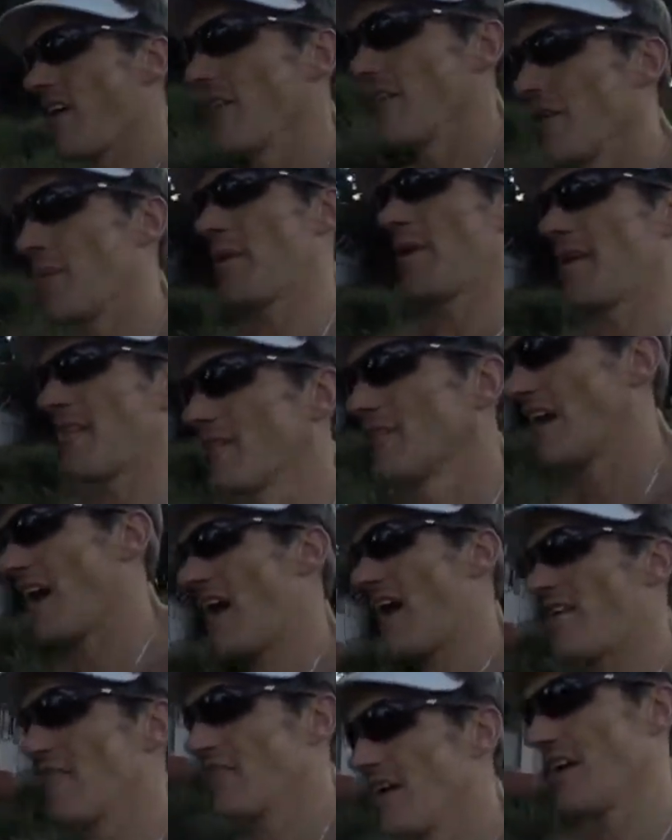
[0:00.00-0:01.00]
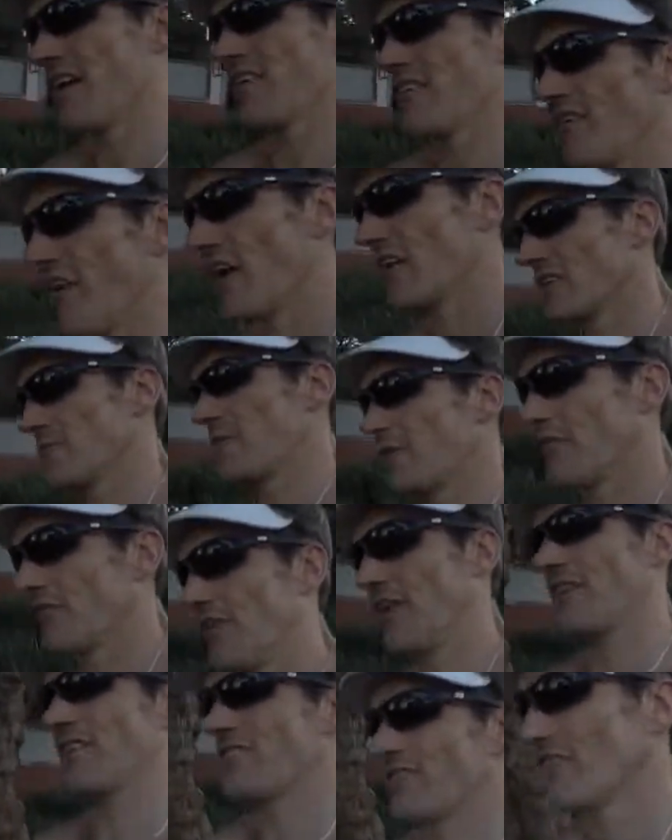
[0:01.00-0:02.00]
a period of time and found to be
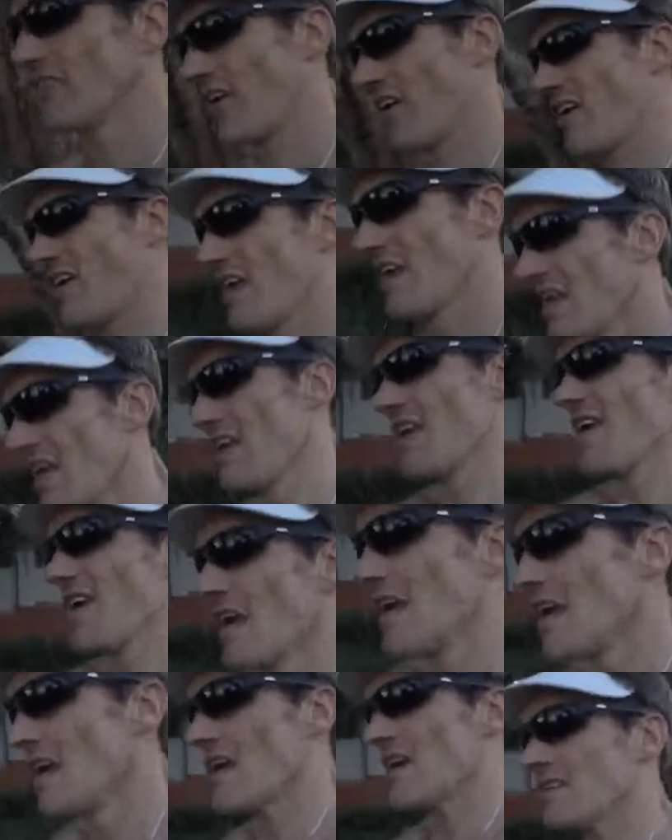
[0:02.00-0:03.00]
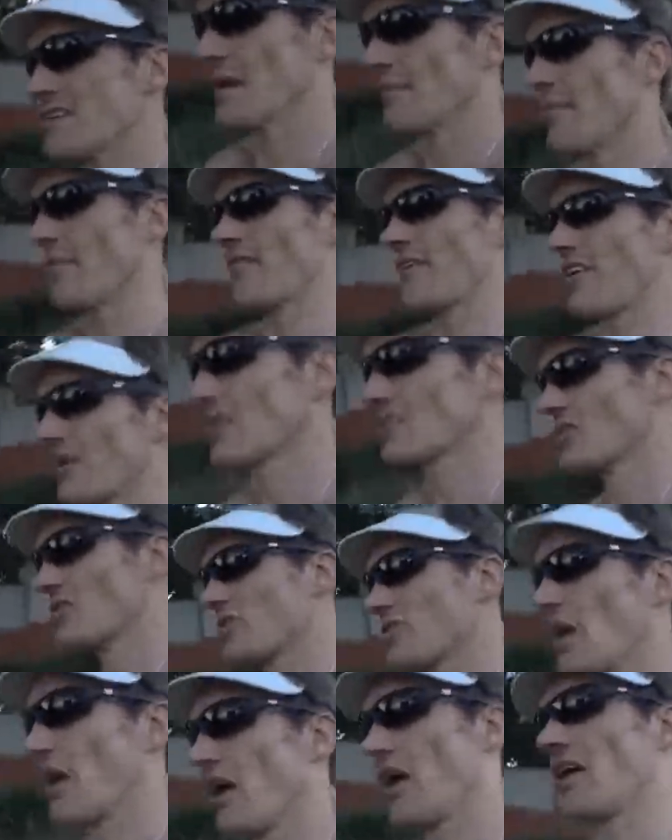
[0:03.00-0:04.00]
effective. Some of it is
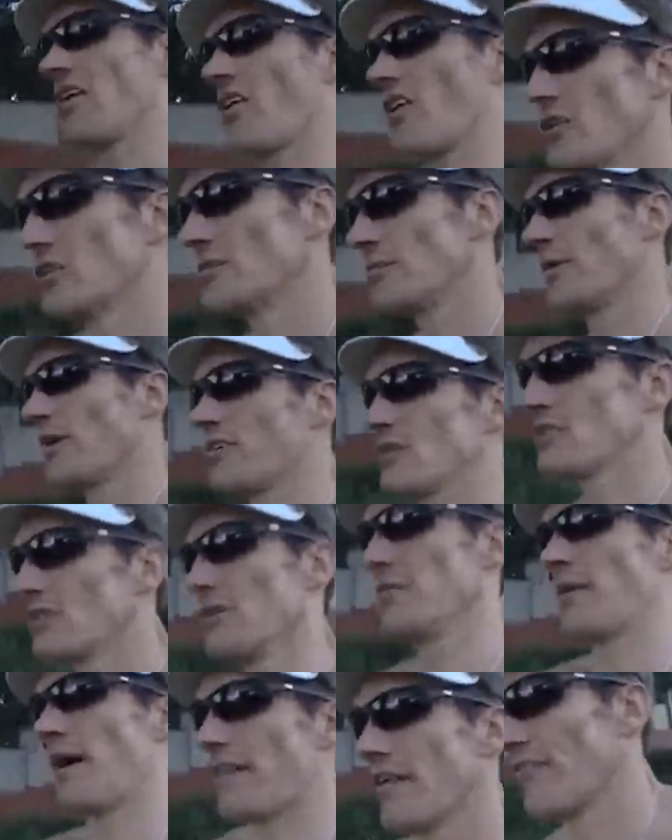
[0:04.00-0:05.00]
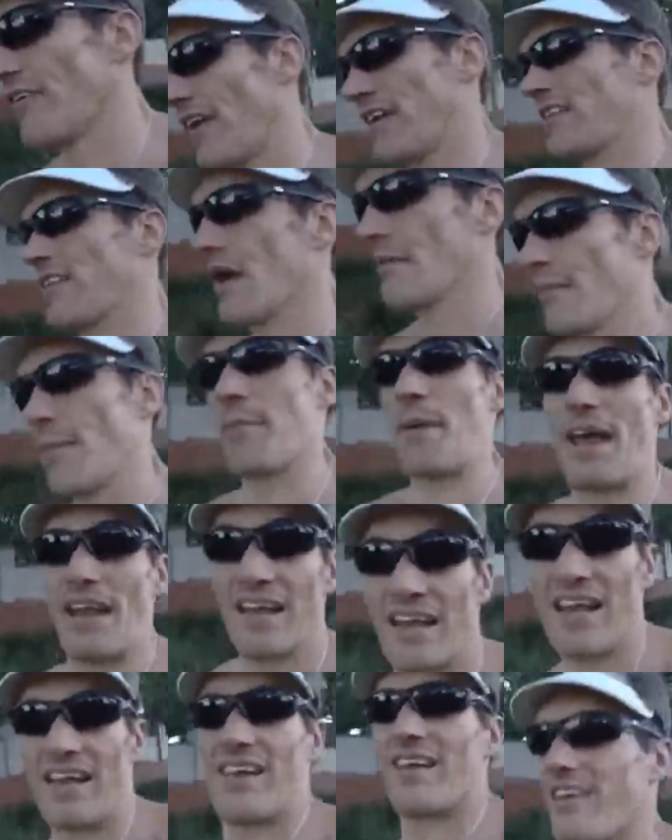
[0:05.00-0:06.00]
also contributed to by the fact that I'm a paddler
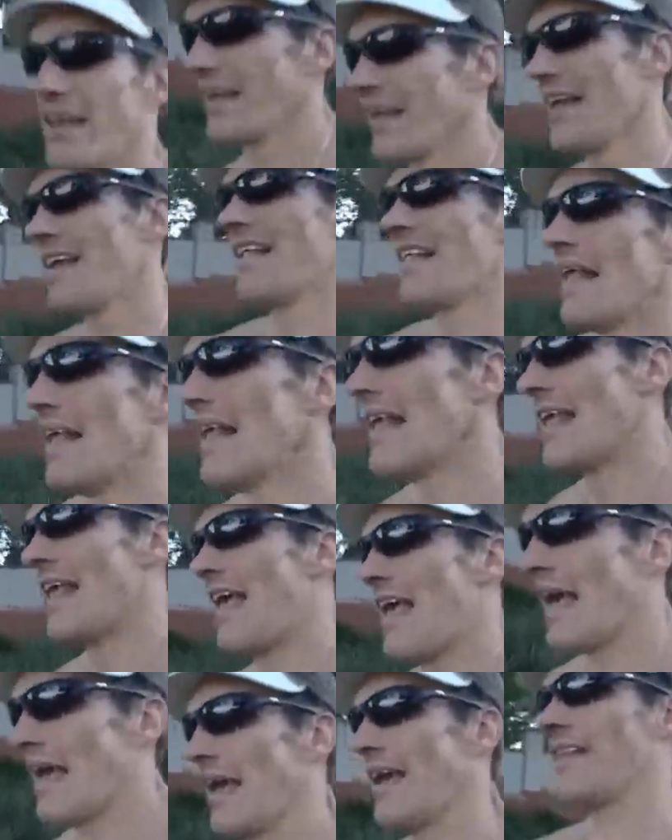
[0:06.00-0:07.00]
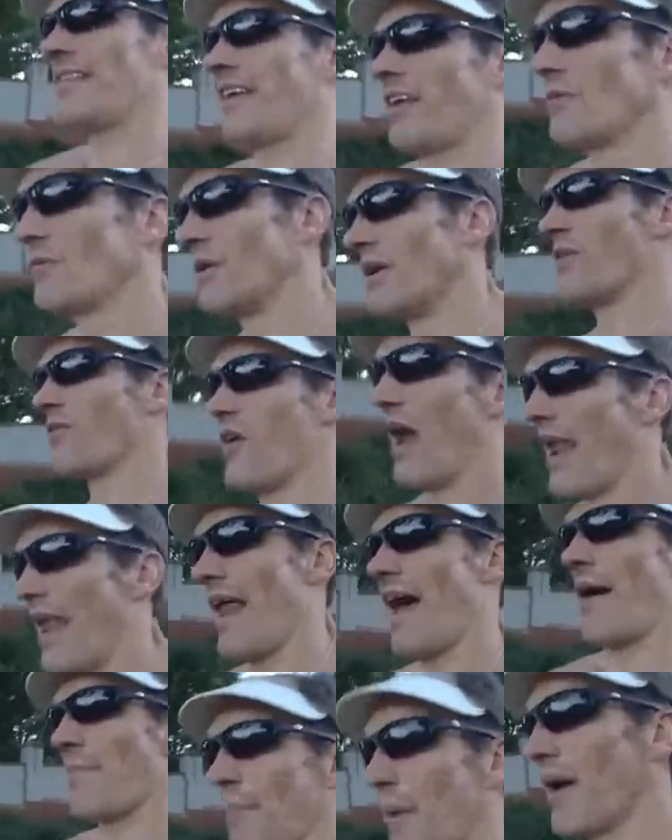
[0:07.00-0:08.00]
and that we run
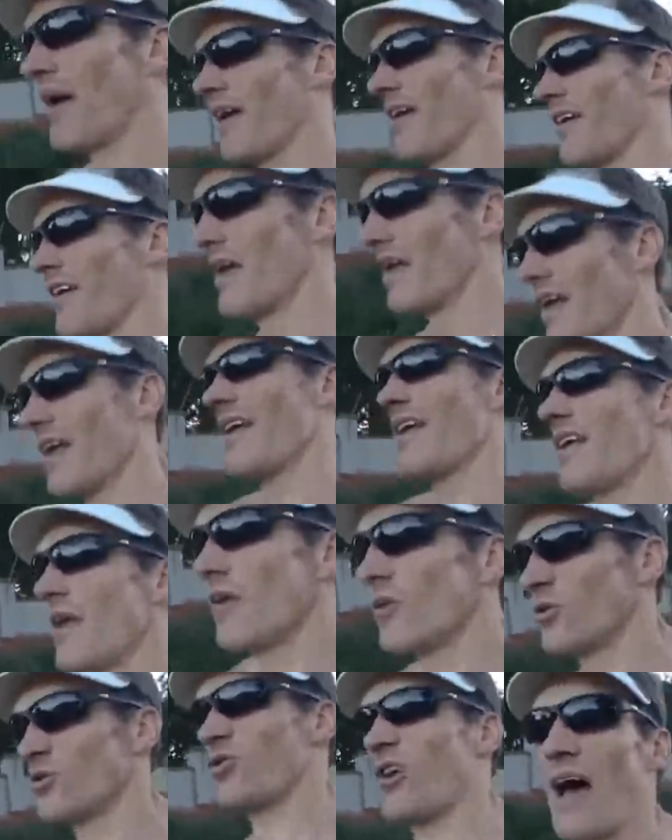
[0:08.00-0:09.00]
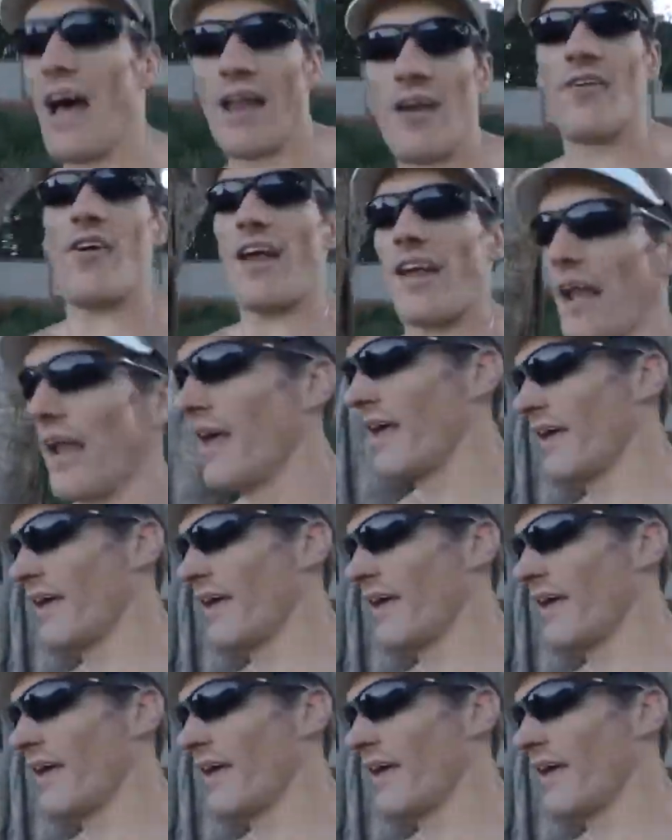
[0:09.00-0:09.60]
up, or try and run